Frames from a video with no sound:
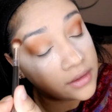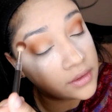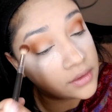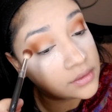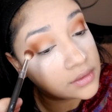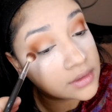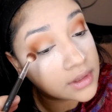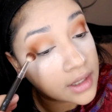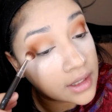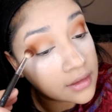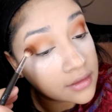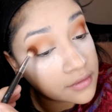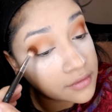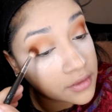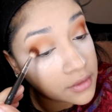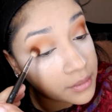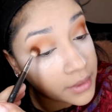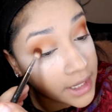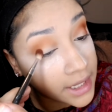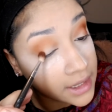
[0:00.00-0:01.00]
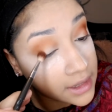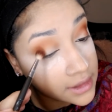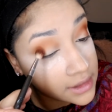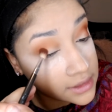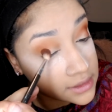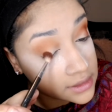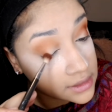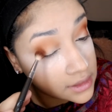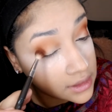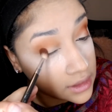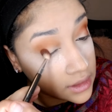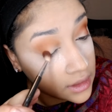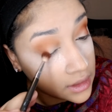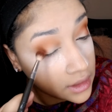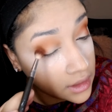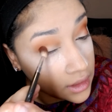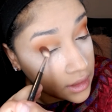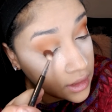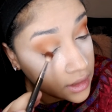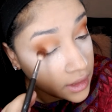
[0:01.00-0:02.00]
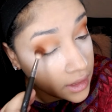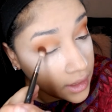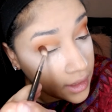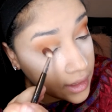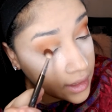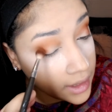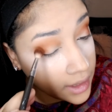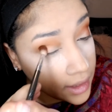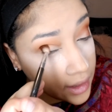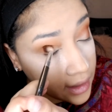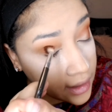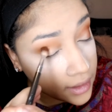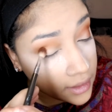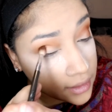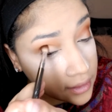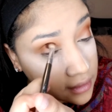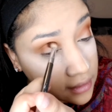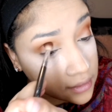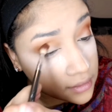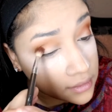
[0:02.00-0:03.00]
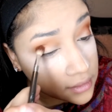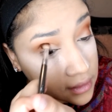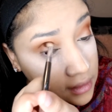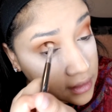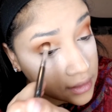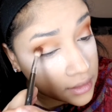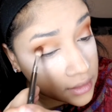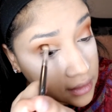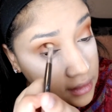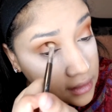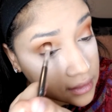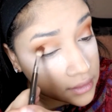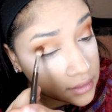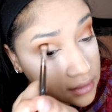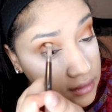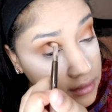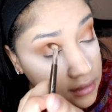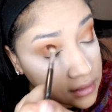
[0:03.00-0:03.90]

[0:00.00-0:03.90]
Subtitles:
those colorful palettes, and I